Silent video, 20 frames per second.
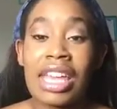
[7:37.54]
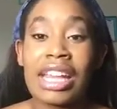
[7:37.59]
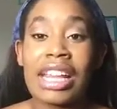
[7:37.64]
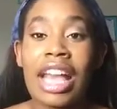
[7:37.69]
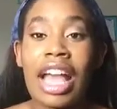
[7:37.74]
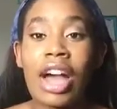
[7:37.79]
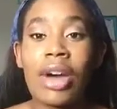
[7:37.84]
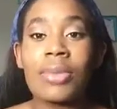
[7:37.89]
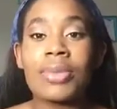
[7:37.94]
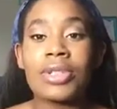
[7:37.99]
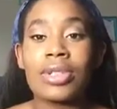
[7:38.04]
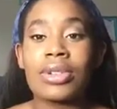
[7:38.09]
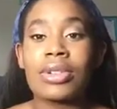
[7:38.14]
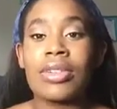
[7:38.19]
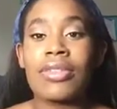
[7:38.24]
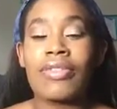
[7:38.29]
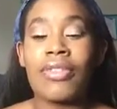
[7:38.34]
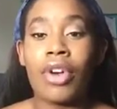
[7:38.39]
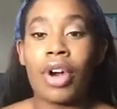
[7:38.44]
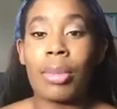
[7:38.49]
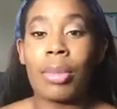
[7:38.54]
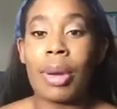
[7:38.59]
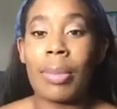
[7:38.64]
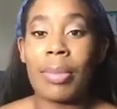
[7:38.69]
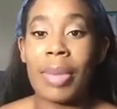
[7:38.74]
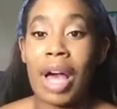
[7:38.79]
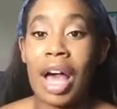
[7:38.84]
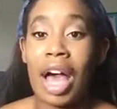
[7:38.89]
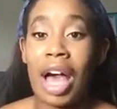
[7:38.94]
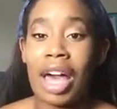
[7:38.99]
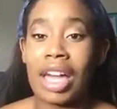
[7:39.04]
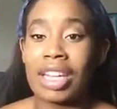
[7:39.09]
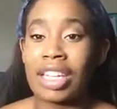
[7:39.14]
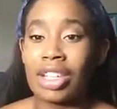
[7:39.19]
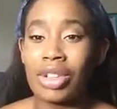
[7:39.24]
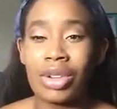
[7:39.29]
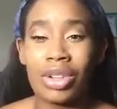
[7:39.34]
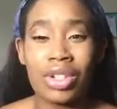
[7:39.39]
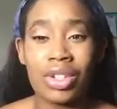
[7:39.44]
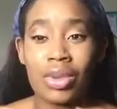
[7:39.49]
it helps you to form a bond.
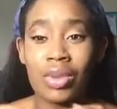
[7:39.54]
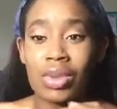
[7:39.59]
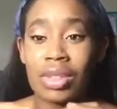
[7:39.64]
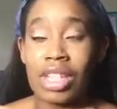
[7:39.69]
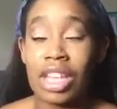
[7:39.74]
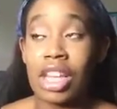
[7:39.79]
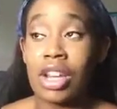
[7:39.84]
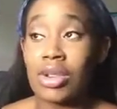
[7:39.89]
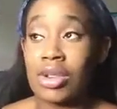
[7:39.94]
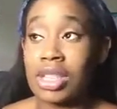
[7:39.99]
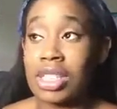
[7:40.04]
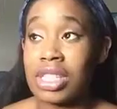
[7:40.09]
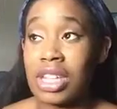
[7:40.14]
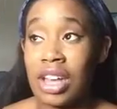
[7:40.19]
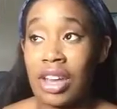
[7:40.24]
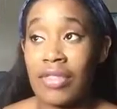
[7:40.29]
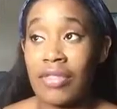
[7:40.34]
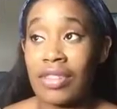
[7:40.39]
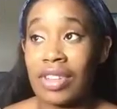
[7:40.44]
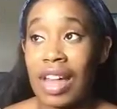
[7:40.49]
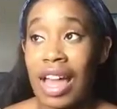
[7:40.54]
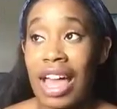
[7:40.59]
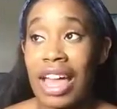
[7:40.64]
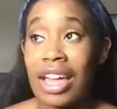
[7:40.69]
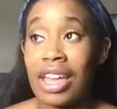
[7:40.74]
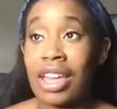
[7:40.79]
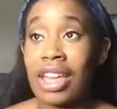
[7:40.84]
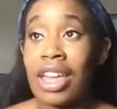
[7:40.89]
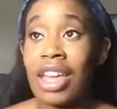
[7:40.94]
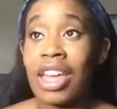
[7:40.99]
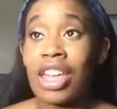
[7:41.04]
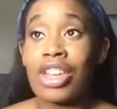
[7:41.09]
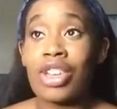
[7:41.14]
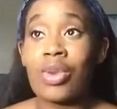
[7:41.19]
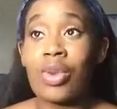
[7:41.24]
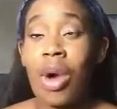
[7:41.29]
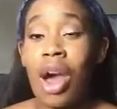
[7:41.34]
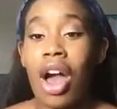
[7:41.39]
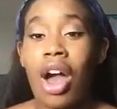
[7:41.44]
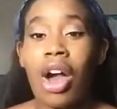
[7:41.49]
You could do little stuff like
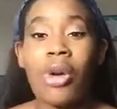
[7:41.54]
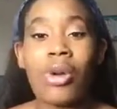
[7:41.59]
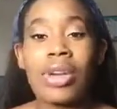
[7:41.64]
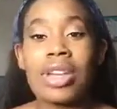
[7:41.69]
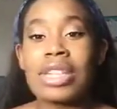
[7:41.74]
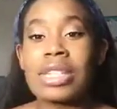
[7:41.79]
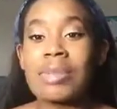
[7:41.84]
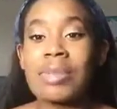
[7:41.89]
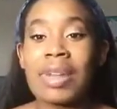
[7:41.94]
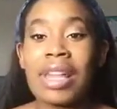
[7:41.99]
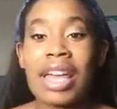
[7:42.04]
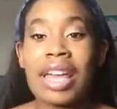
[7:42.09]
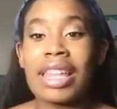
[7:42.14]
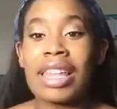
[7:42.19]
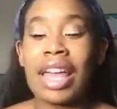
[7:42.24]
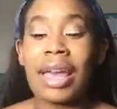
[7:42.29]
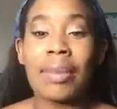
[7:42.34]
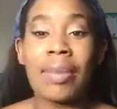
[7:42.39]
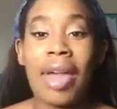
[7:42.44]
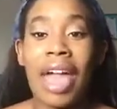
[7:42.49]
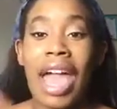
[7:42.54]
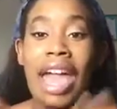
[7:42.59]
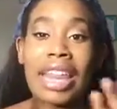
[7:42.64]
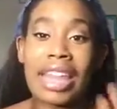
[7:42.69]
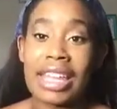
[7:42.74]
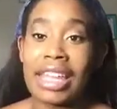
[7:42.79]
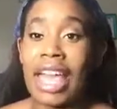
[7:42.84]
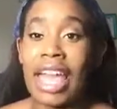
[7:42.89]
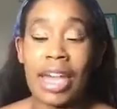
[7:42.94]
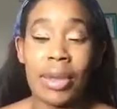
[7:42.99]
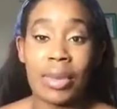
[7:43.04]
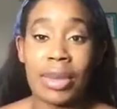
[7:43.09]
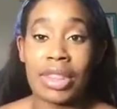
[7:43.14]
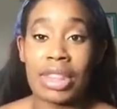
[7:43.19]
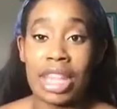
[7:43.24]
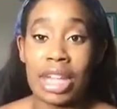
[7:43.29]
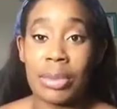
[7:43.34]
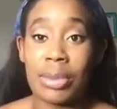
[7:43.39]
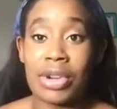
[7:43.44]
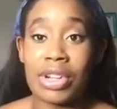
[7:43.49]
you always play like patty cake
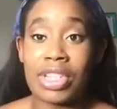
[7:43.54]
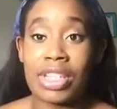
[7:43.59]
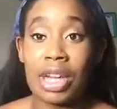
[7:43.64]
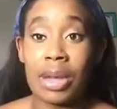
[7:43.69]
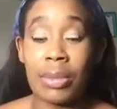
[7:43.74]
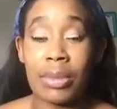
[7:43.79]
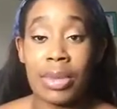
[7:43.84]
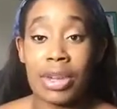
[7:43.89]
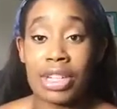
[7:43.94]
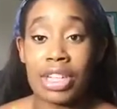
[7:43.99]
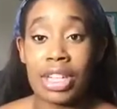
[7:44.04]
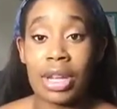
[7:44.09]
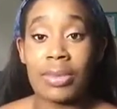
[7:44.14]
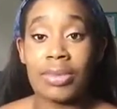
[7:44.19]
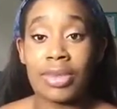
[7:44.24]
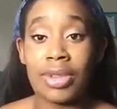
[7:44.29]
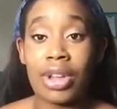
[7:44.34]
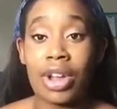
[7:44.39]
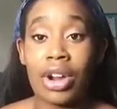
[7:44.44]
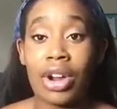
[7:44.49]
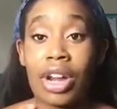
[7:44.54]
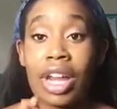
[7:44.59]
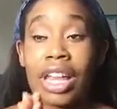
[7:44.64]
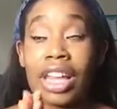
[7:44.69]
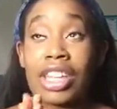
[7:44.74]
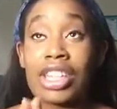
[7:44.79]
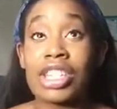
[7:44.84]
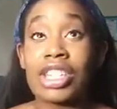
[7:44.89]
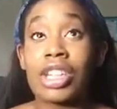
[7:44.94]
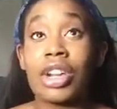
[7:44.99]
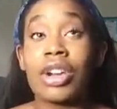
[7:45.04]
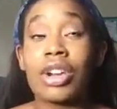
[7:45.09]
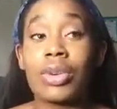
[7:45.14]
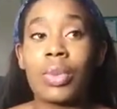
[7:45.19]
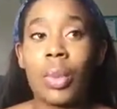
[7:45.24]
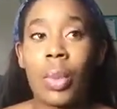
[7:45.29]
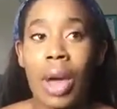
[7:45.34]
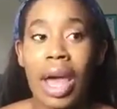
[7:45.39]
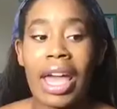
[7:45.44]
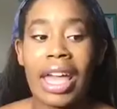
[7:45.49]
with them or something, or some, or like a
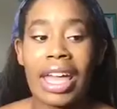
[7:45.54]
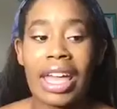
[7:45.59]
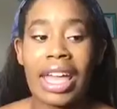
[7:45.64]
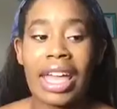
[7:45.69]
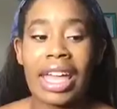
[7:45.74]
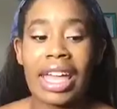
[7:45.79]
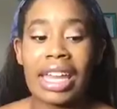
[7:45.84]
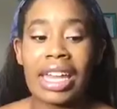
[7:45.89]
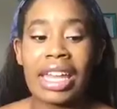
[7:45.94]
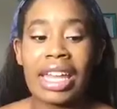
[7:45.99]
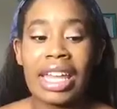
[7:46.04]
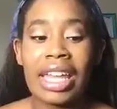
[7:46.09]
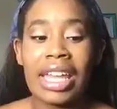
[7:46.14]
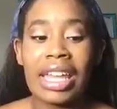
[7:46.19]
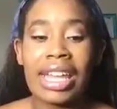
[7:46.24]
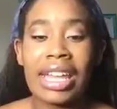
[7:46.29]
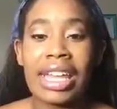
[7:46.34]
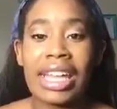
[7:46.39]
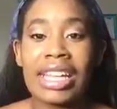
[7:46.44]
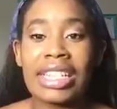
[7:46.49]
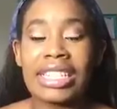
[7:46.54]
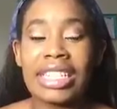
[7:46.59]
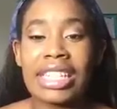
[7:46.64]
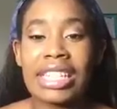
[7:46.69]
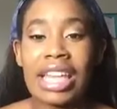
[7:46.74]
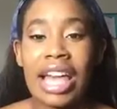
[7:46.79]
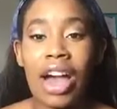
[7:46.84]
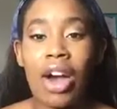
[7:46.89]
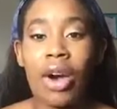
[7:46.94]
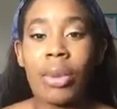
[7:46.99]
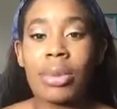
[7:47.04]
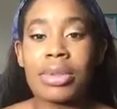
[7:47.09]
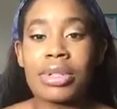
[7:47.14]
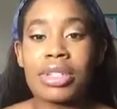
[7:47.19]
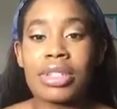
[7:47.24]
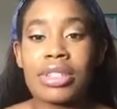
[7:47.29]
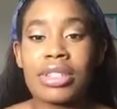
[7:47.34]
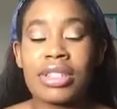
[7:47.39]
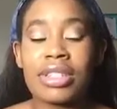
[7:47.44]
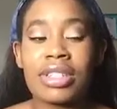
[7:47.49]
certain way. And it just
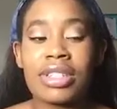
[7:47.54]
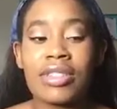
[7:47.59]
helps